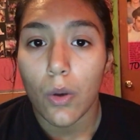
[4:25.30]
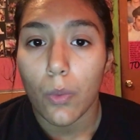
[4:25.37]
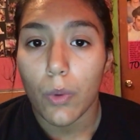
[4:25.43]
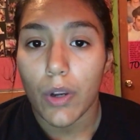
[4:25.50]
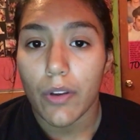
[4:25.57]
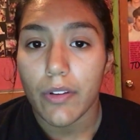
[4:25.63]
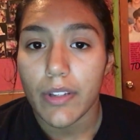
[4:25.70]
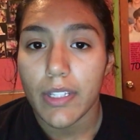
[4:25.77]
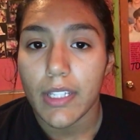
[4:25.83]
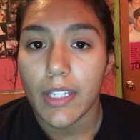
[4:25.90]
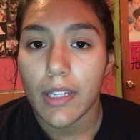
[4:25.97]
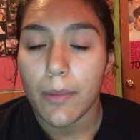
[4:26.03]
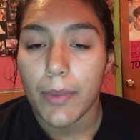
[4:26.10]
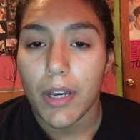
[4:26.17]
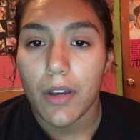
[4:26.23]

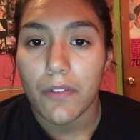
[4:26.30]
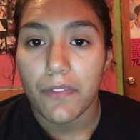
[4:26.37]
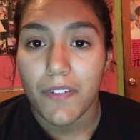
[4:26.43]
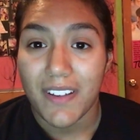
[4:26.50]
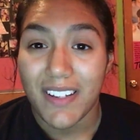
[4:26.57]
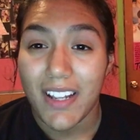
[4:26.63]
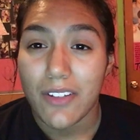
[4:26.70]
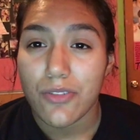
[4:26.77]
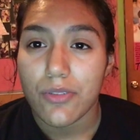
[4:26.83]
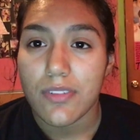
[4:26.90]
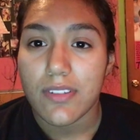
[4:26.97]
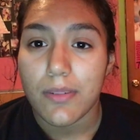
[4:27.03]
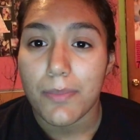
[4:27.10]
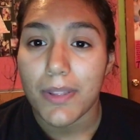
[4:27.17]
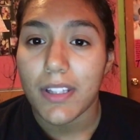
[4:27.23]
Worrying about financial
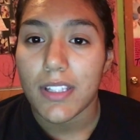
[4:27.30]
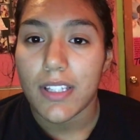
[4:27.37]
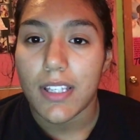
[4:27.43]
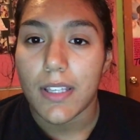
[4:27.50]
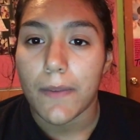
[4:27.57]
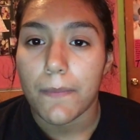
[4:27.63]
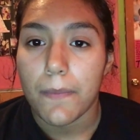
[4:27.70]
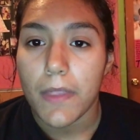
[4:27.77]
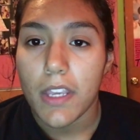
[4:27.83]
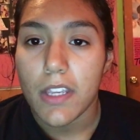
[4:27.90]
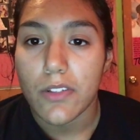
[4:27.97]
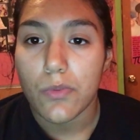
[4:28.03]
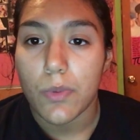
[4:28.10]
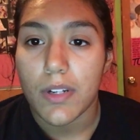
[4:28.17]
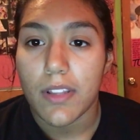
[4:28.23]
stability
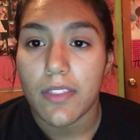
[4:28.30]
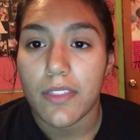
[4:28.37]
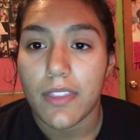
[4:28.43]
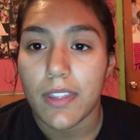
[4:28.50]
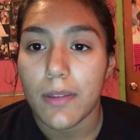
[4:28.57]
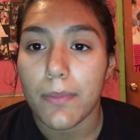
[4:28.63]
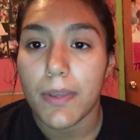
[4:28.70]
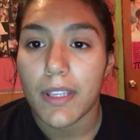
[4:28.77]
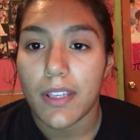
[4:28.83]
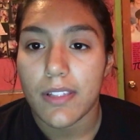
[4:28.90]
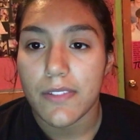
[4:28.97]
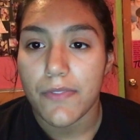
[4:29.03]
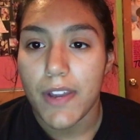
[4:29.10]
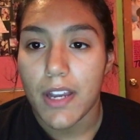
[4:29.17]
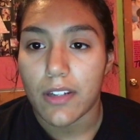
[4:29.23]
is one of the
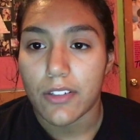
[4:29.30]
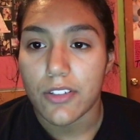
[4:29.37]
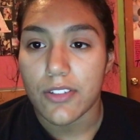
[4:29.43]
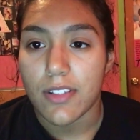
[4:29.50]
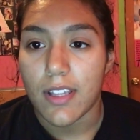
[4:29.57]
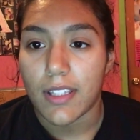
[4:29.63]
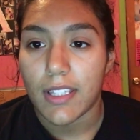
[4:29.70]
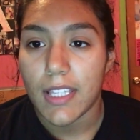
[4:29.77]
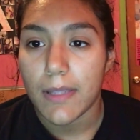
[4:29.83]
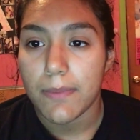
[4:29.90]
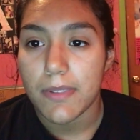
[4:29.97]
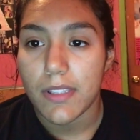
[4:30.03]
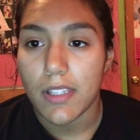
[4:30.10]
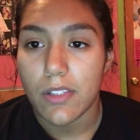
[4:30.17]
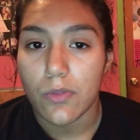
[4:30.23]
biggest factors that
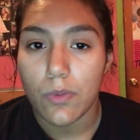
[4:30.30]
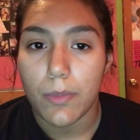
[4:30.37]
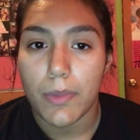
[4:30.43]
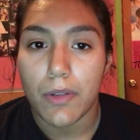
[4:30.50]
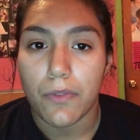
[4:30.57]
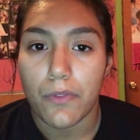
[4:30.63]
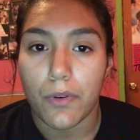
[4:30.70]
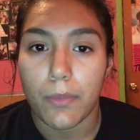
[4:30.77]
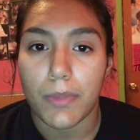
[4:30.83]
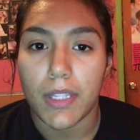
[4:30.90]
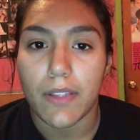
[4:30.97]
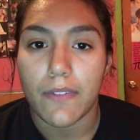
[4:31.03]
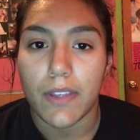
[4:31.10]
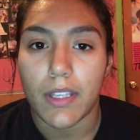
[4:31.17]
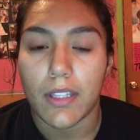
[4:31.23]
keeps these women from
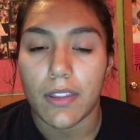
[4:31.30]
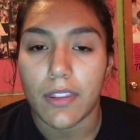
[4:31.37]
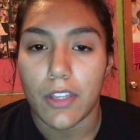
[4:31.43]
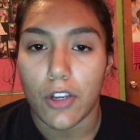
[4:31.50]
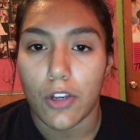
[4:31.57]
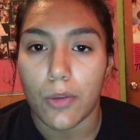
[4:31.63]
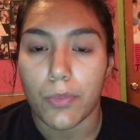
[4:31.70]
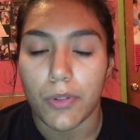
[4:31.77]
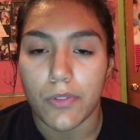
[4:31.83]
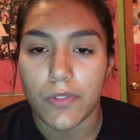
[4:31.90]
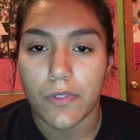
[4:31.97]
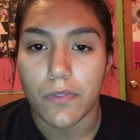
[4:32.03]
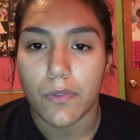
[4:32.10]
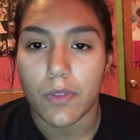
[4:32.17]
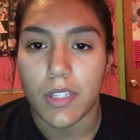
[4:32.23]
leaving their
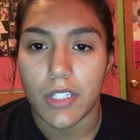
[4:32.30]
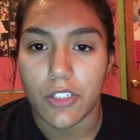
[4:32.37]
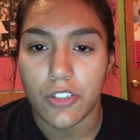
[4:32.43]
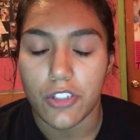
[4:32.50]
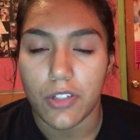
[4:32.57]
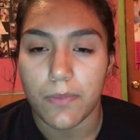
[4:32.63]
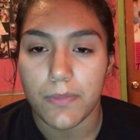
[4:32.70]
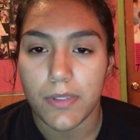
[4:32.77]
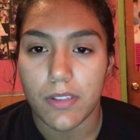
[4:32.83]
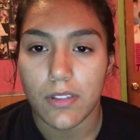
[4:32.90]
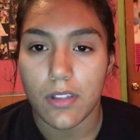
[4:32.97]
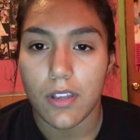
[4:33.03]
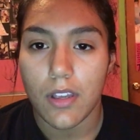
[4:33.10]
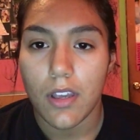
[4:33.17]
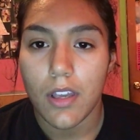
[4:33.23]
abusive
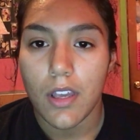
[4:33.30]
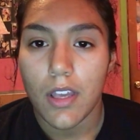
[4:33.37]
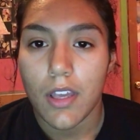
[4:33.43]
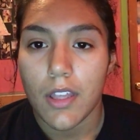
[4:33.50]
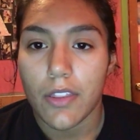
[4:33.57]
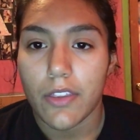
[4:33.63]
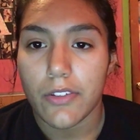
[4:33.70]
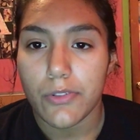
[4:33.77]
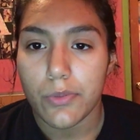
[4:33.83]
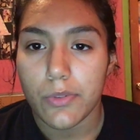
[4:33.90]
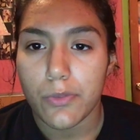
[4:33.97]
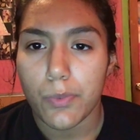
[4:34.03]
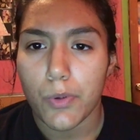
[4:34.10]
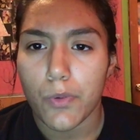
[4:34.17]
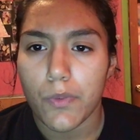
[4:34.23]
relationships. This
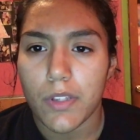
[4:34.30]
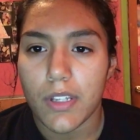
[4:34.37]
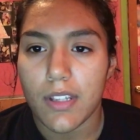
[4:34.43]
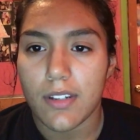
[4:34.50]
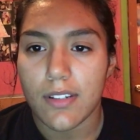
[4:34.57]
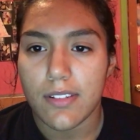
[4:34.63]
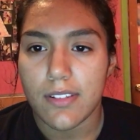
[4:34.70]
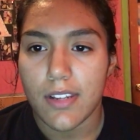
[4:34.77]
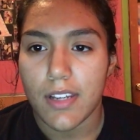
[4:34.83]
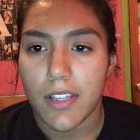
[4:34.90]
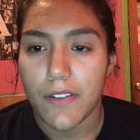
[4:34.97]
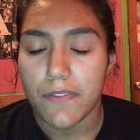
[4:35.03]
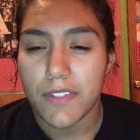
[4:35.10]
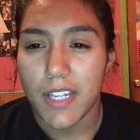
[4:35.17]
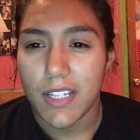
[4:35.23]
was proven in a
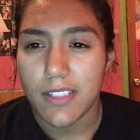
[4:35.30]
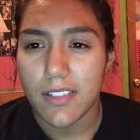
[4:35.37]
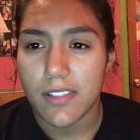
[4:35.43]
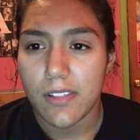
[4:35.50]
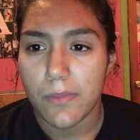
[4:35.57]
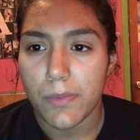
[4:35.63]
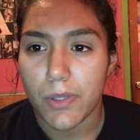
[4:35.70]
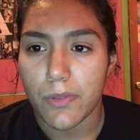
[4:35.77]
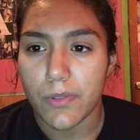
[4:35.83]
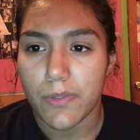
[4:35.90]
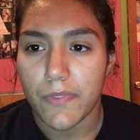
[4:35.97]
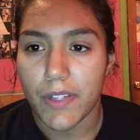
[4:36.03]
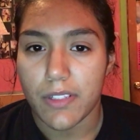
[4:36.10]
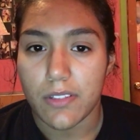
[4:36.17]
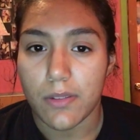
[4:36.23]
study of Texas abuse
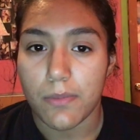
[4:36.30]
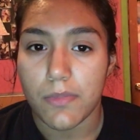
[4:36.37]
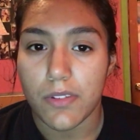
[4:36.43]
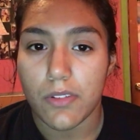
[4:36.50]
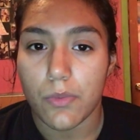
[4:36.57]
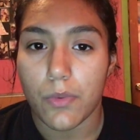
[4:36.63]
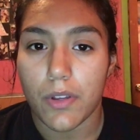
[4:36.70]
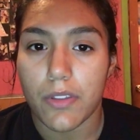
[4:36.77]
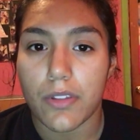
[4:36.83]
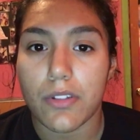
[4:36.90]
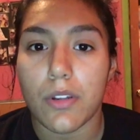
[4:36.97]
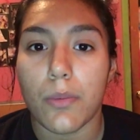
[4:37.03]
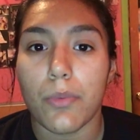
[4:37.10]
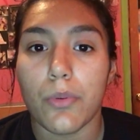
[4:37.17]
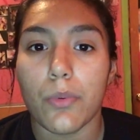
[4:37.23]
victims, where the
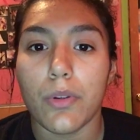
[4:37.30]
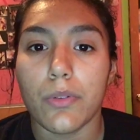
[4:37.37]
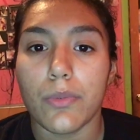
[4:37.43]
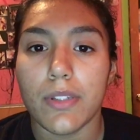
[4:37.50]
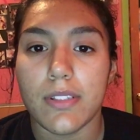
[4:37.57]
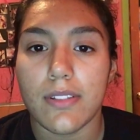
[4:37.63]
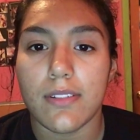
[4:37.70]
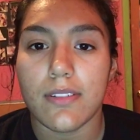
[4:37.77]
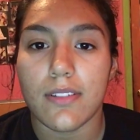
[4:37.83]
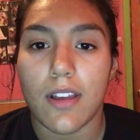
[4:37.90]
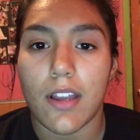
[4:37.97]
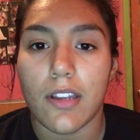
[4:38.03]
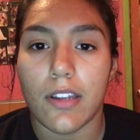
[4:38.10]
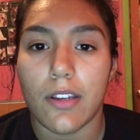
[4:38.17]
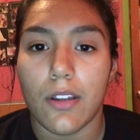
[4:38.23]
number one reason
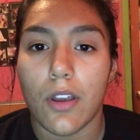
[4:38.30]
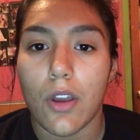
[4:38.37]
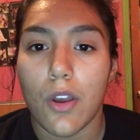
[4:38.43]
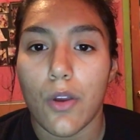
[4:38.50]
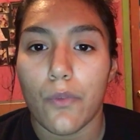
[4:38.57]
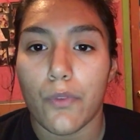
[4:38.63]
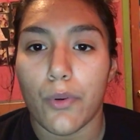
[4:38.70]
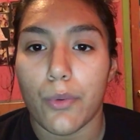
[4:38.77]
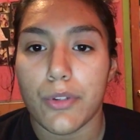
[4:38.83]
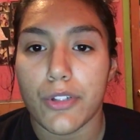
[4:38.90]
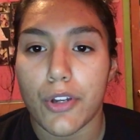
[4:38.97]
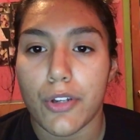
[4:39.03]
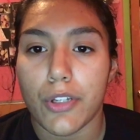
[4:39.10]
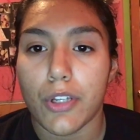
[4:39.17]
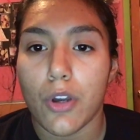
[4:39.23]
cited for
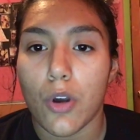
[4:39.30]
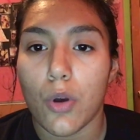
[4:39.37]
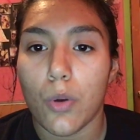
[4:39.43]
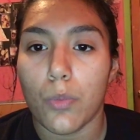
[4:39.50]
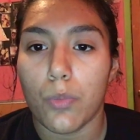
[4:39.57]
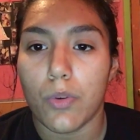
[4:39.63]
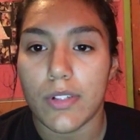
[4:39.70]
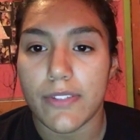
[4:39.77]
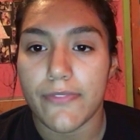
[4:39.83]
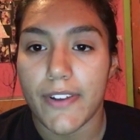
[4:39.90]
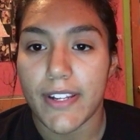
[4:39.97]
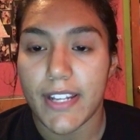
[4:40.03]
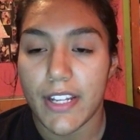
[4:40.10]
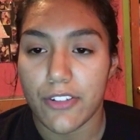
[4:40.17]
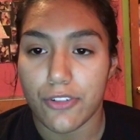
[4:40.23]
returning home was
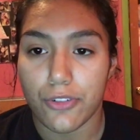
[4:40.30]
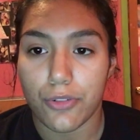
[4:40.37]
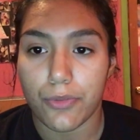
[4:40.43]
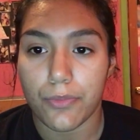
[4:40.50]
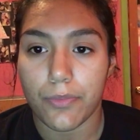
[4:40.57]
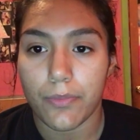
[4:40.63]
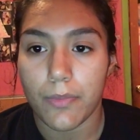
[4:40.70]
financial.